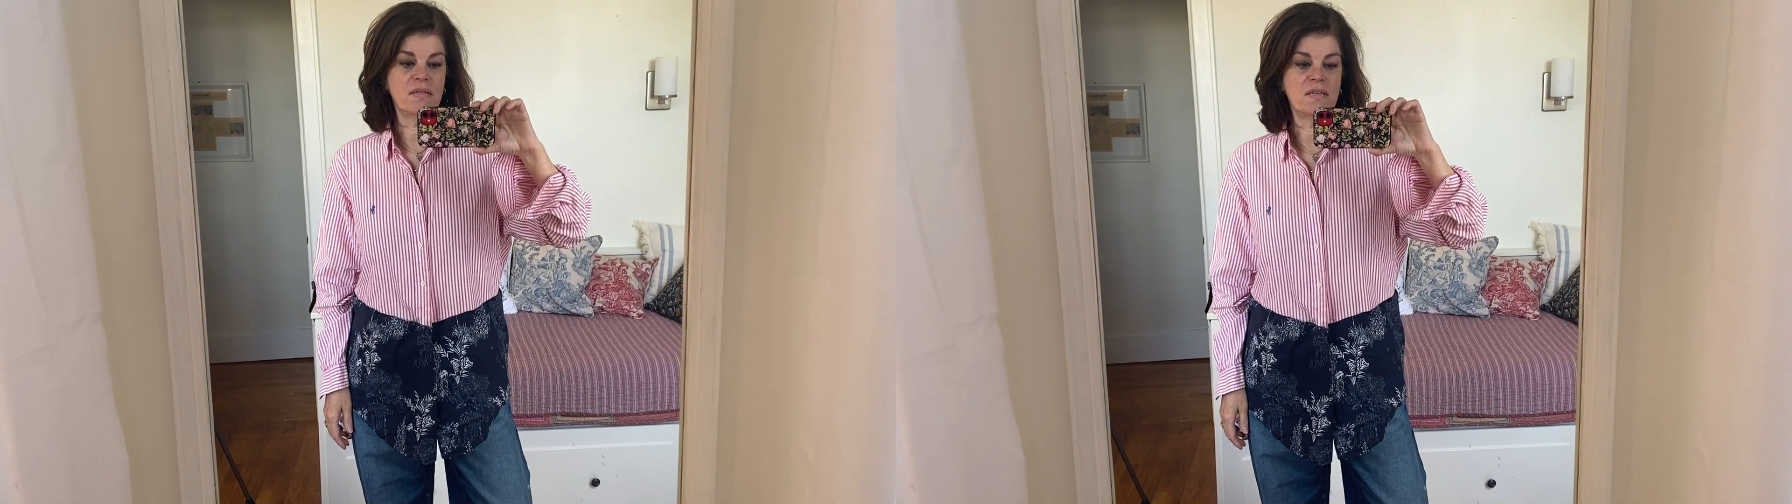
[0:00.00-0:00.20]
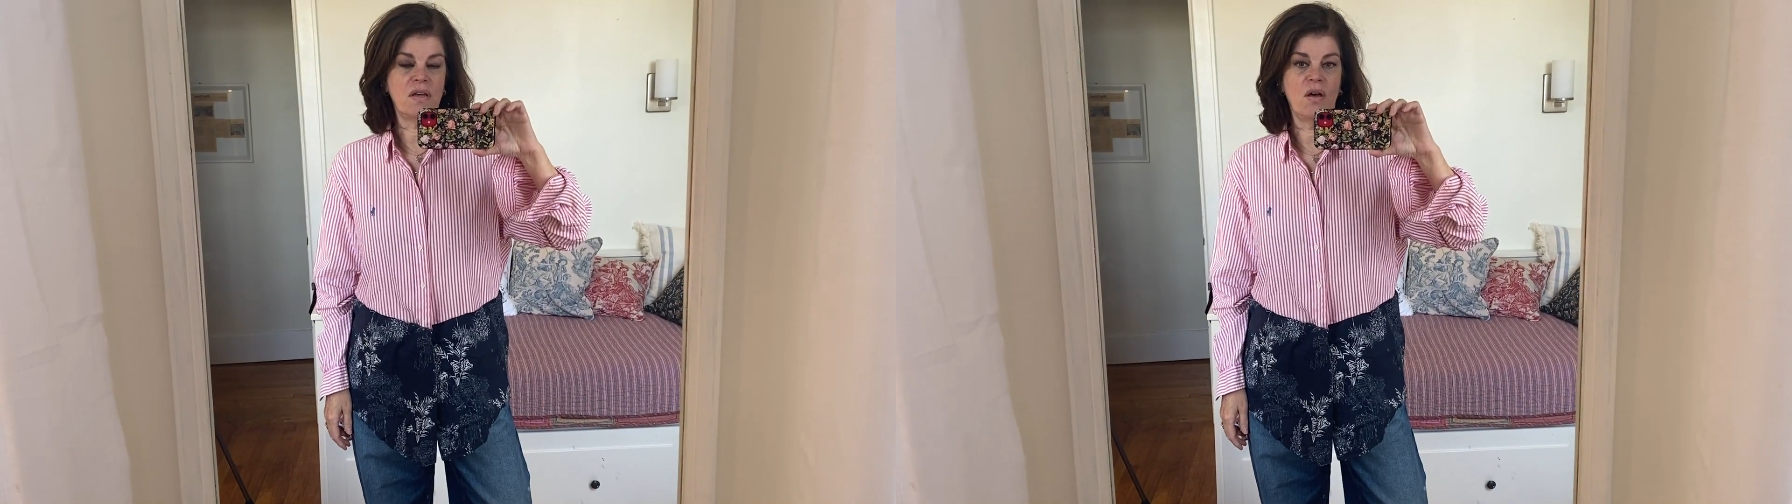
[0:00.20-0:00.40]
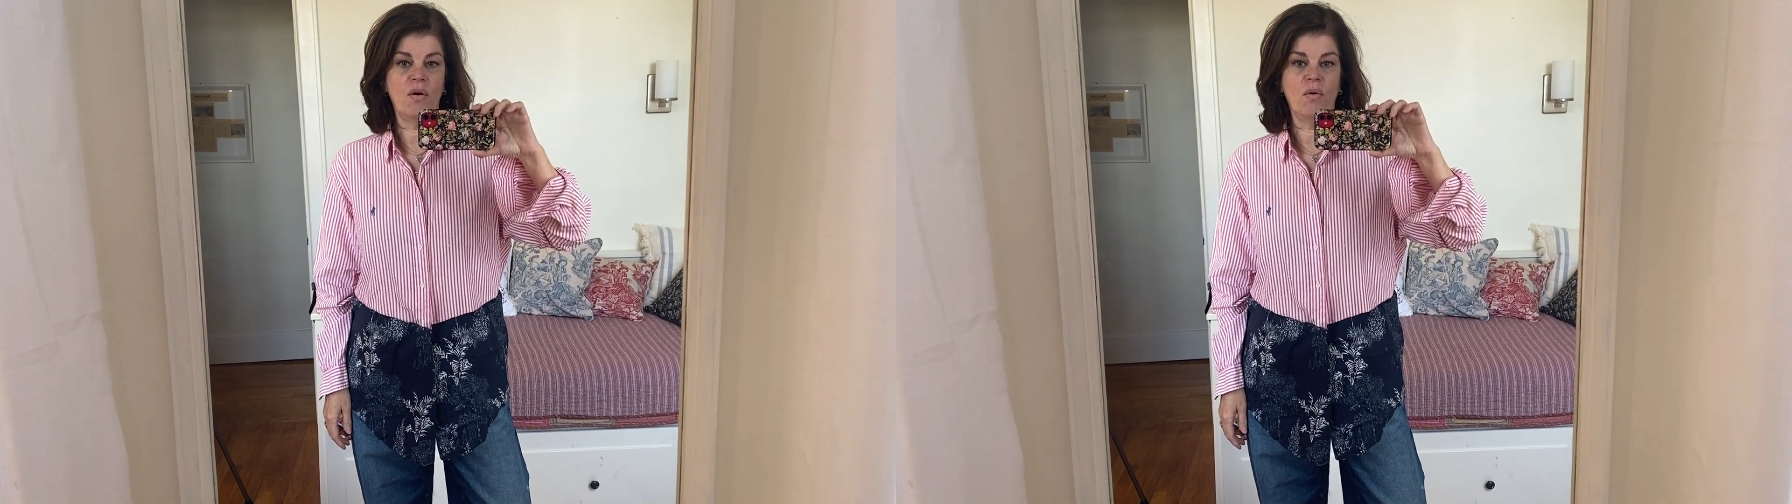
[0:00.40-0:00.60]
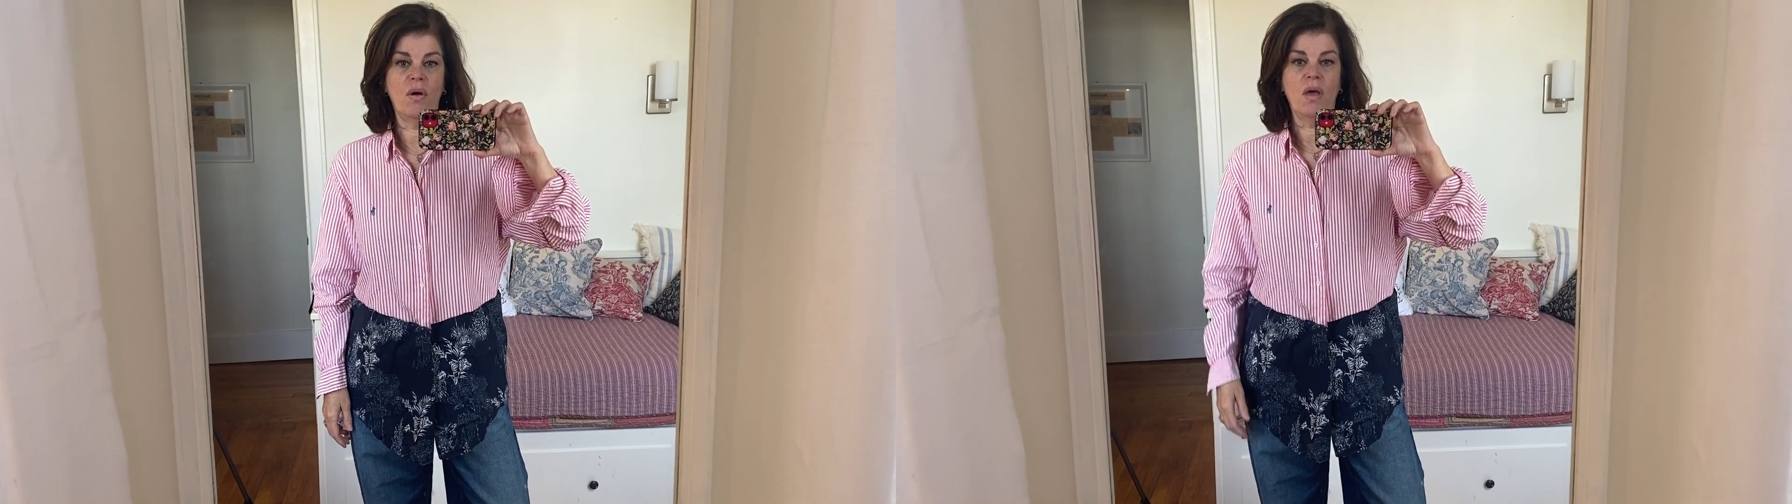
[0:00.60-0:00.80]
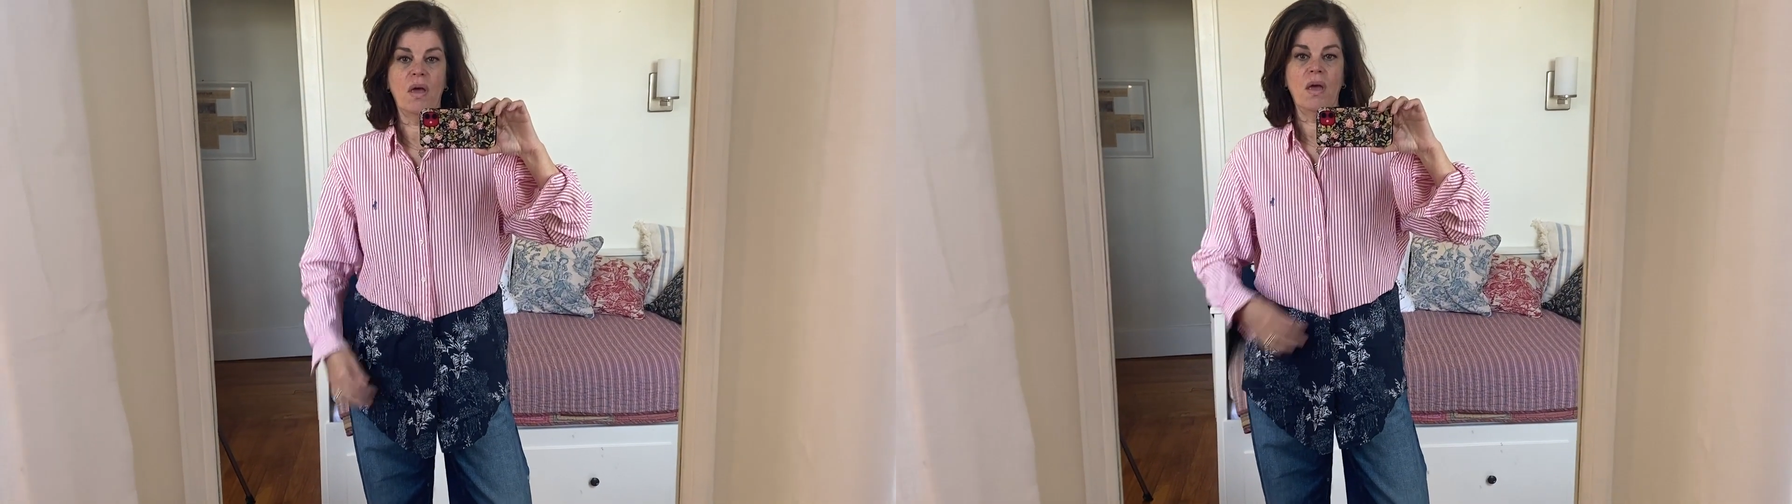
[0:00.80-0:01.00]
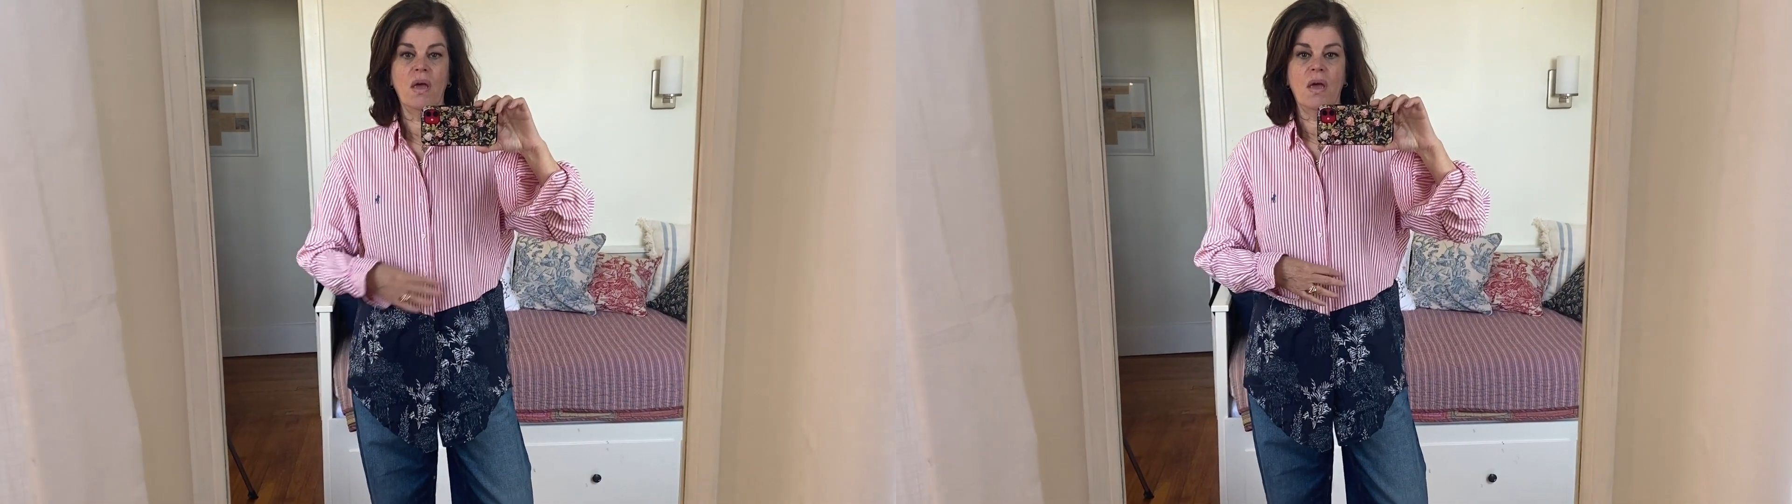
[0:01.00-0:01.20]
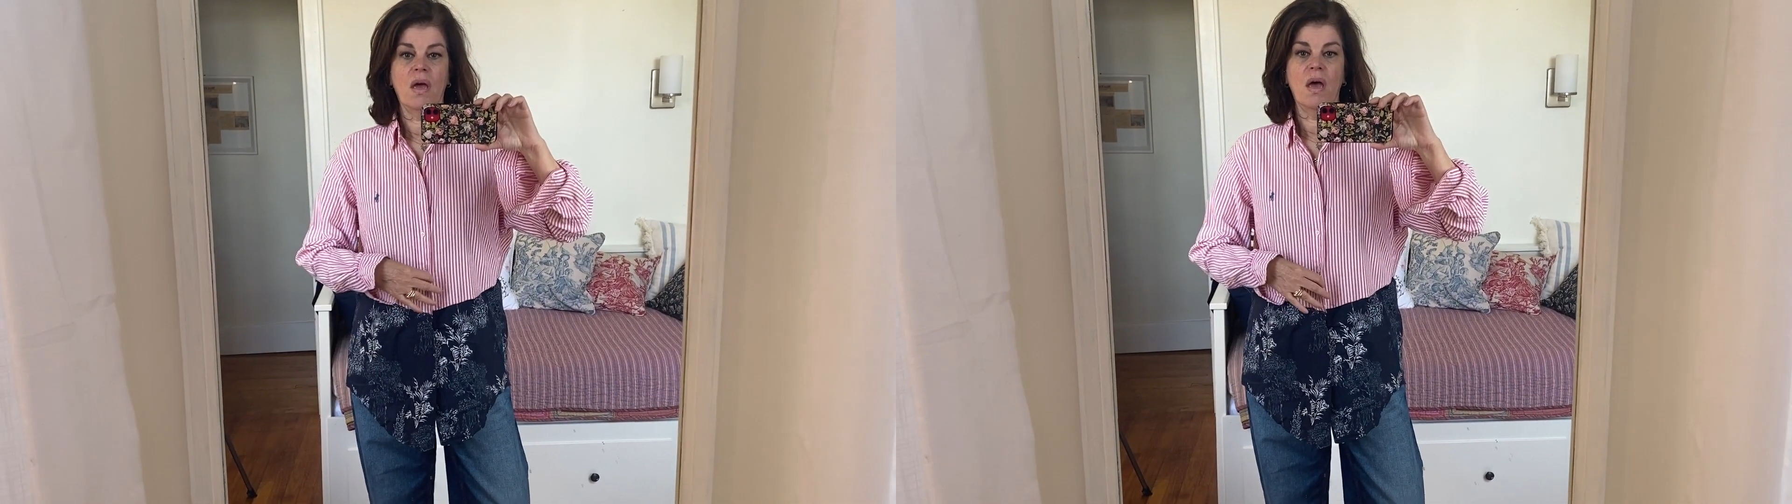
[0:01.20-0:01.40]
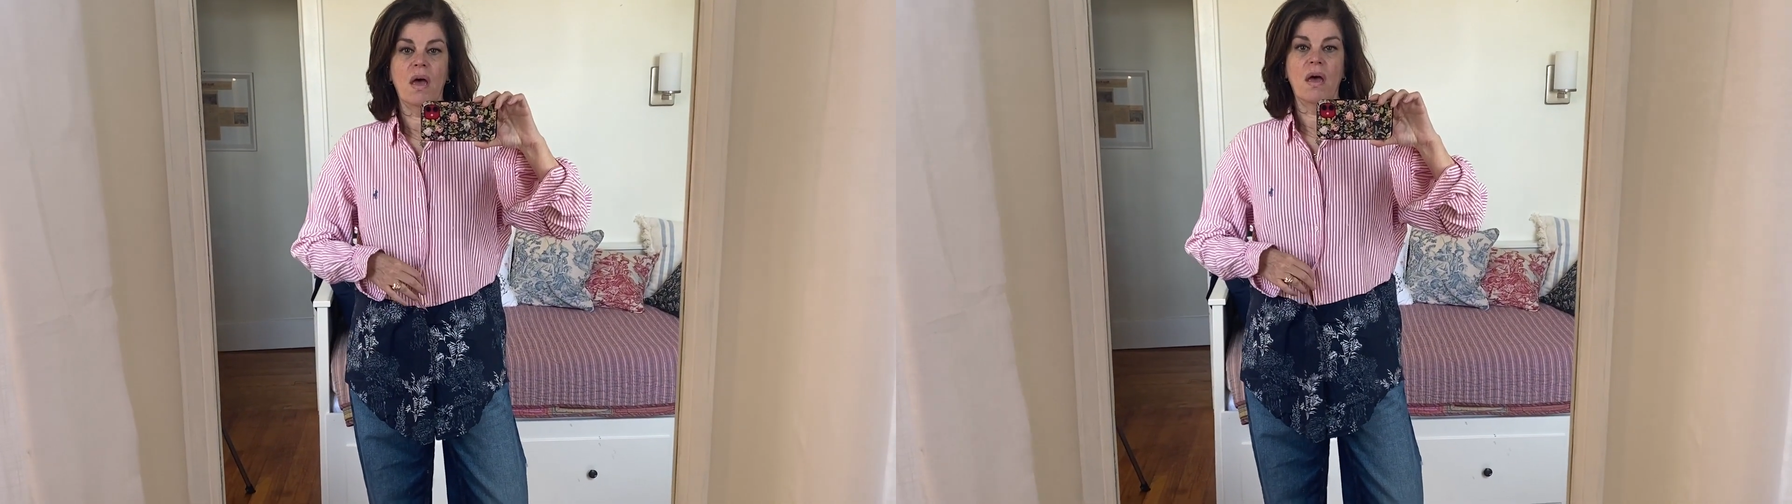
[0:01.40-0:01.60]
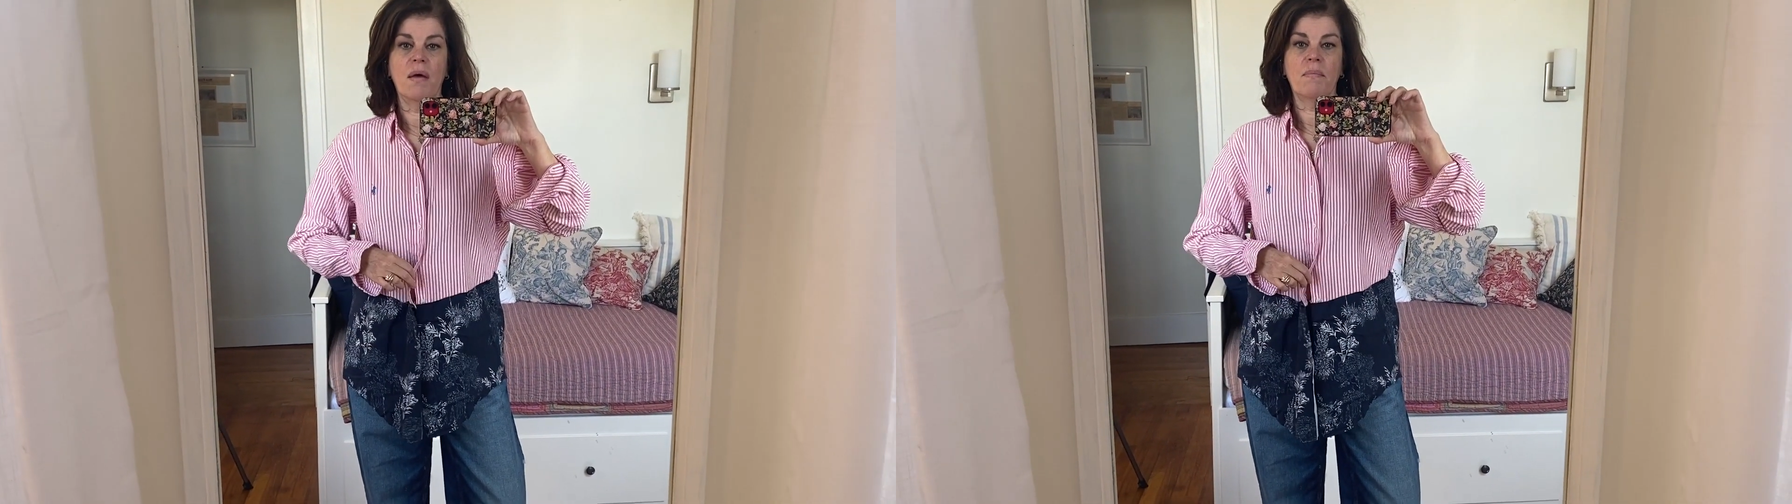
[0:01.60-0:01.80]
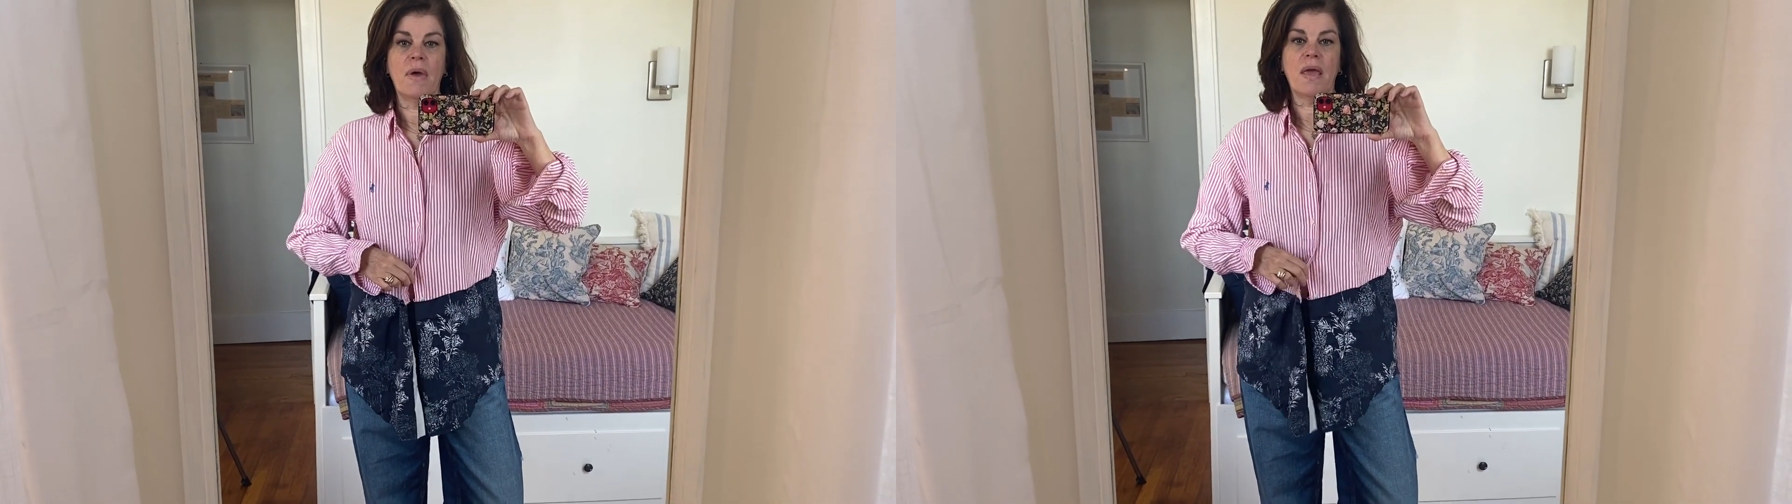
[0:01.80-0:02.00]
So I